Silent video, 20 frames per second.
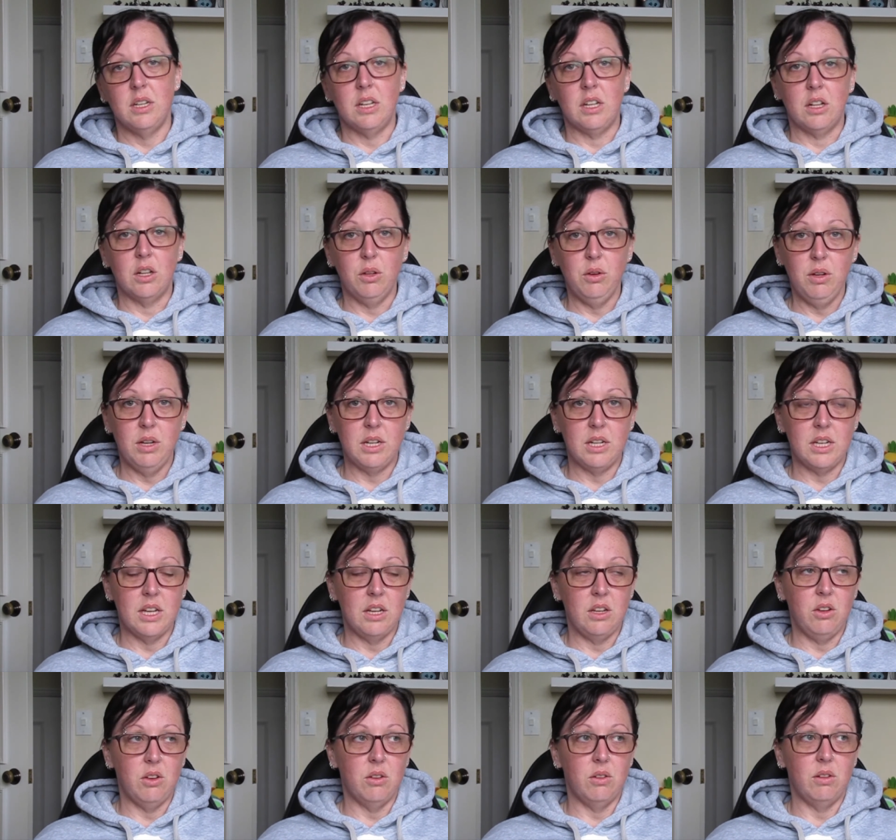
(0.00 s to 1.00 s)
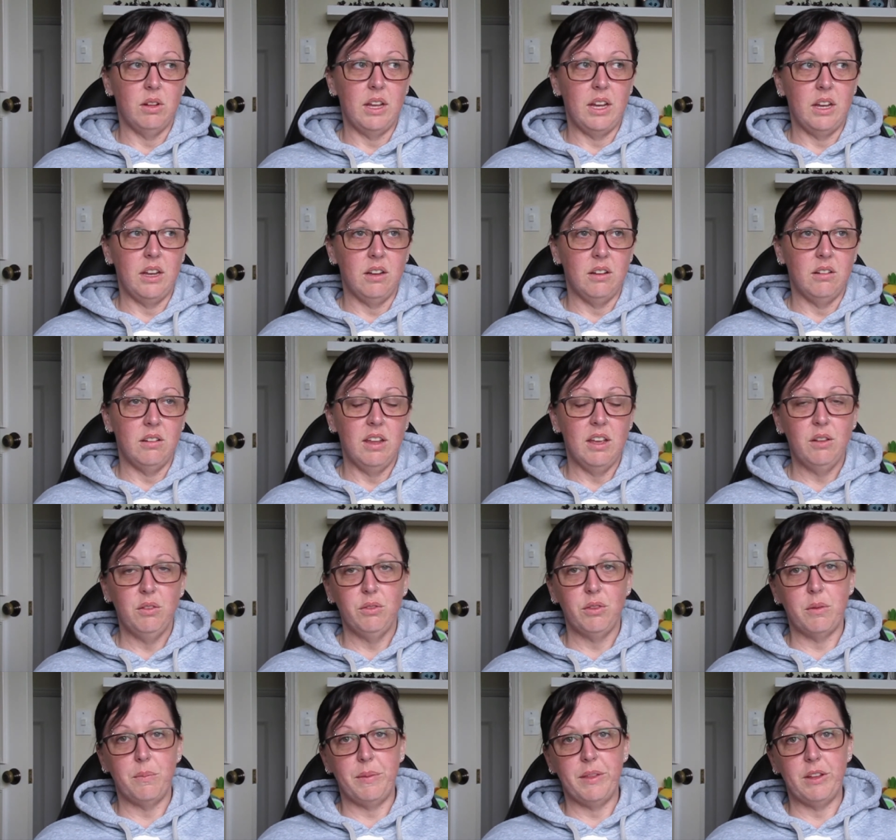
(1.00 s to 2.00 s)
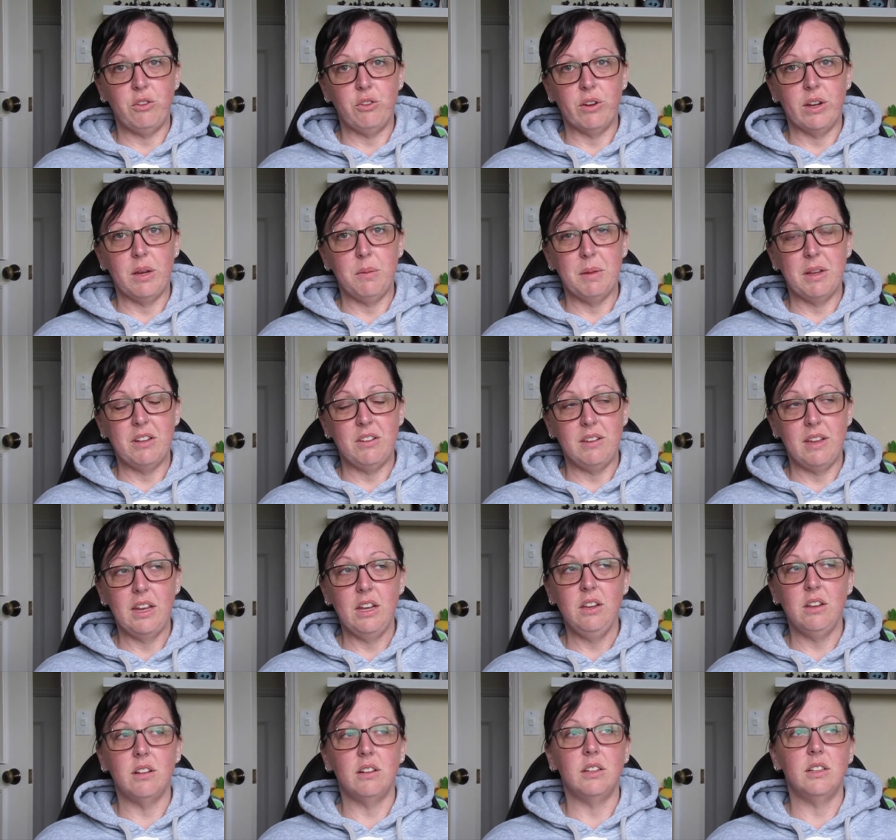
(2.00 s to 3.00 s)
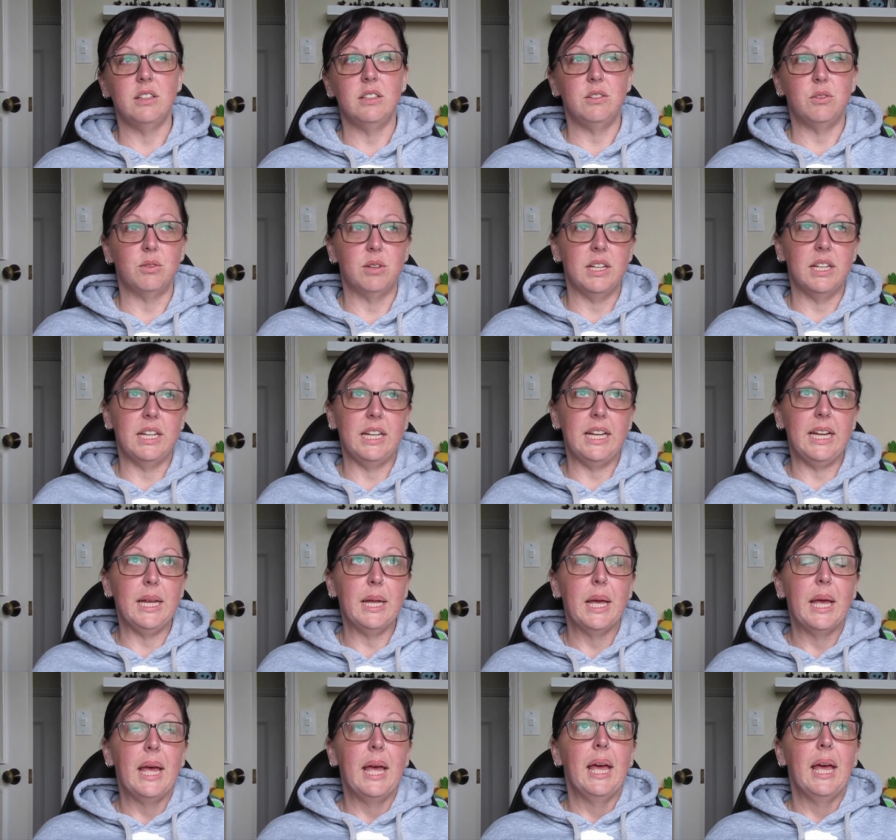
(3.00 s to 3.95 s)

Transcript: including Daniel, and tells them the dream. And Daniel is really